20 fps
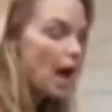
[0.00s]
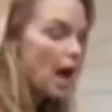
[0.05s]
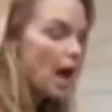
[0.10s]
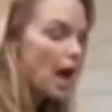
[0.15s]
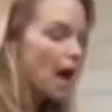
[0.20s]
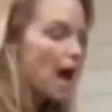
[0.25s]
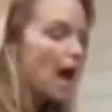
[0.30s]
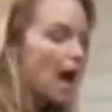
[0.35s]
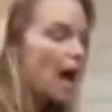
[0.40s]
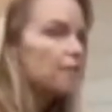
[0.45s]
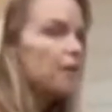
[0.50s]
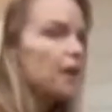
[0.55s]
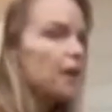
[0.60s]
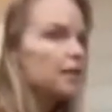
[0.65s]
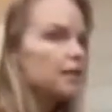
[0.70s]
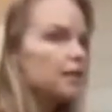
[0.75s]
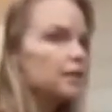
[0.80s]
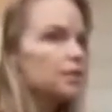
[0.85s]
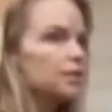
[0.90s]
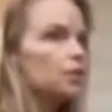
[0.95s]
I've
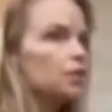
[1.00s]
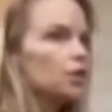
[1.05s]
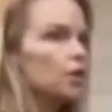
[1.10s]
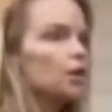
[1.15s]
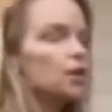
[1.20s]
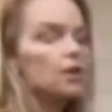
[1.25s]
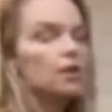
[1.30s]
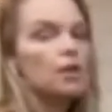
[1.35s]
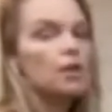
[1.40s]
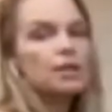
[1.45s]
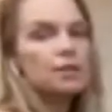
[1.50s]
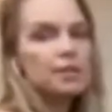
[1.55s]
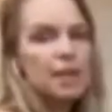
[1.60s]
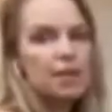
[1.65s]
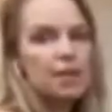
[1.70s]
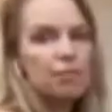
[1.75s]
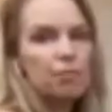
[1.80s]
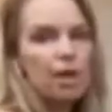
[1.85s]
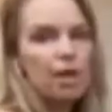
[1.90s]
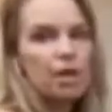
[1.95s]
had to learn a
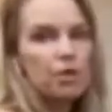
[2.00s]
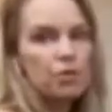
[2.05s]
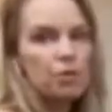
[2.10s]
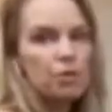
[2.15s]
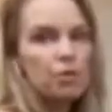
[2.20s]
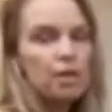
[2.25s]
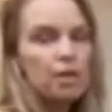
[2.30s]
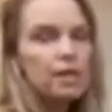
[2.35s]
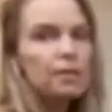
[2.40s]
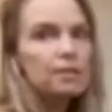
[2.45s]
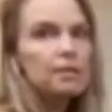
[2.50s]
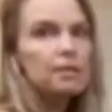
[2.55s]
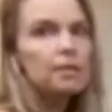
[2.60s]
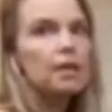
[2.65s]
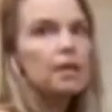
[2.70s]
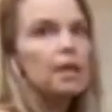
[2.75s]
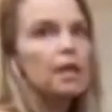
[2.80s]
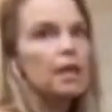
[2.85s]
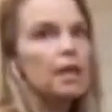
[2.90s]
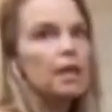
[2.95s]
safe way to do this
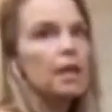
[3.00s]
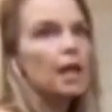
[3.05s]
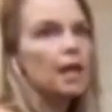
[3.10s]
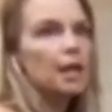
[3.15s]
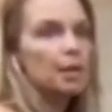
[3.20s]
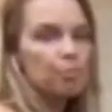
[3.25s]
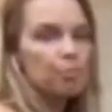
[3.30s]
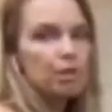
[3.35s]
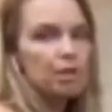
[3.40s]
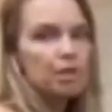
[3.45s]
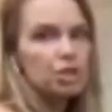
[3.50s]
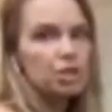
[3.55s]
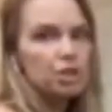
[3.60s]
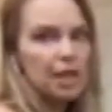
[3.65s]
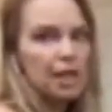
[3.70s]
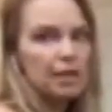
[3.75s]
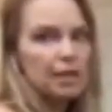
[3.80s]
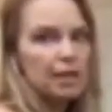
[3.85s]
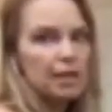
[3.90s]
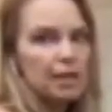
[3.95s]
and
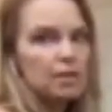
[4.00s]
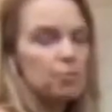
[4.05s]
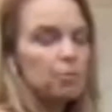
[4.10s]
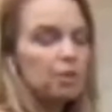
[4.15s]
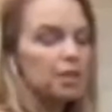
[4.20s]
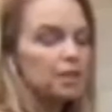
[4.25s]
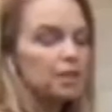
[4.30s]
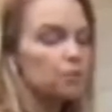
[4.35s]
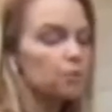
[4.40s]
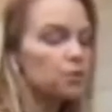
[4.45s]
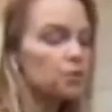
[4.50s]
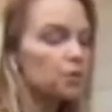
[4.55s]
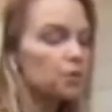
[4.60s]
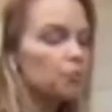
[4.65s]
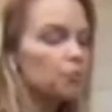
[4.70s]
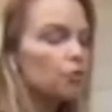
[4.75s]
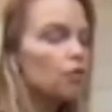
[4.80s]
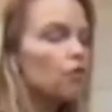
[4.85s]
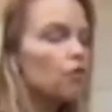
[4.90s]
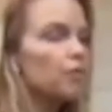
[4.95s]
appreciate this, because it was a
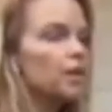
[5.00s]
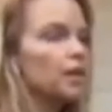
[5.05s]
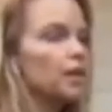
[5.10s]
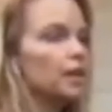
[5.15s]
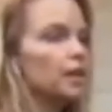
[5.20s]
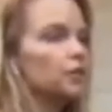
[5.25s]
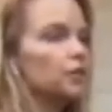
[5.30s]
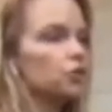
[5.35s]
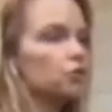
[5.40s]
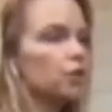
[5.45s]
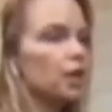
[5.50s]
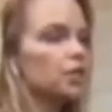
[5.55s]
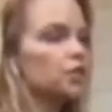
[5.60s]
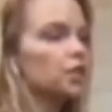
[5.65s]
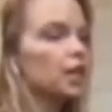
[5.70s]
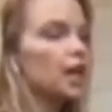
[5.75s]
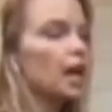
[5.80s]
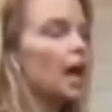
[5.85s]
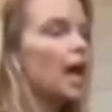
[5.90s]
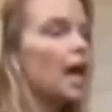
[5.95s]
movement and a stretch
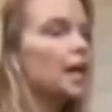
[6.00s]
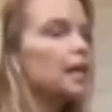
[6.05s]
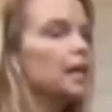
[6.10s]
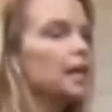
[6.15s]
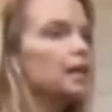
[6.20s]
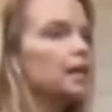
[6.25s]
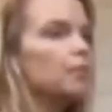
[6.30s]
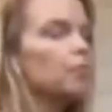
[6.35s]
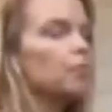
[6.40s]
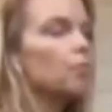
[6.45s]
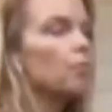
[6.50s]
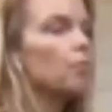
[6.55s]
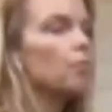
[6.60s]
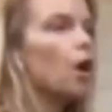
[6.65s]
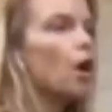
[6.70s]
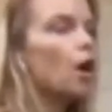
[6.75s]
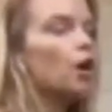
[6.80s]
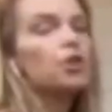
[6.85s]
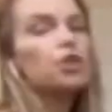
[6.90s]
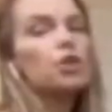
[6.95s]
that I
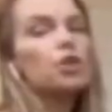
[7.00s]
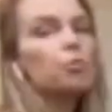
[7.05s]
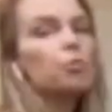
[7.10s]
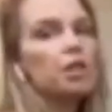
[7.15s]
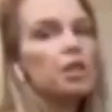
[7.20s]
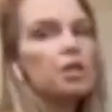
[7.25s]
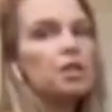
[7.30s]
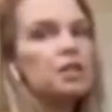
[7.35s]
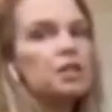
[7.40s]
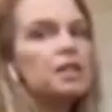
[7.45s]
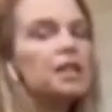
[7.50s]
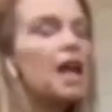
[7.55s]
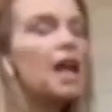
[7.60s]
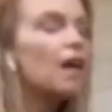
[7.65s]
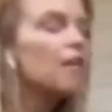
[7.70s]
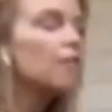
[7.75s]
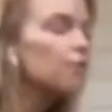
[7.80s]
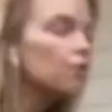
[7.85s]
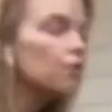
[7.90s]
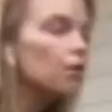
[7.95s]
arguably
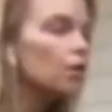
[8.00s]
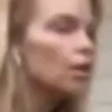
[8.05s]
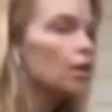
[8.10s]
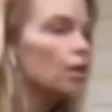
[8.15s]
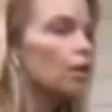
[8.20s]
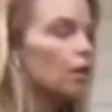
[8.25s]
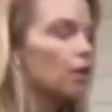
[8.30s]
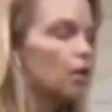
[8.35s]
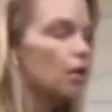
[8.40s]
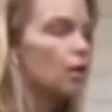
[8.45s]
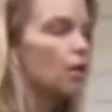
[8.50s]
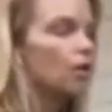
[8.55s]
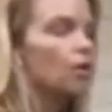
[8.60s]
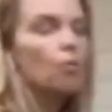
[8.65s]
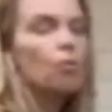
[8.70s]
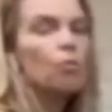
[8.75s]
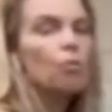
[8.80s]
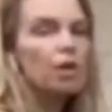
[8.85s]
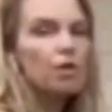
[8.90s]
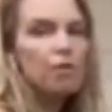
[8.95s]
never
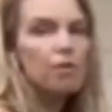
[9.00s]
would have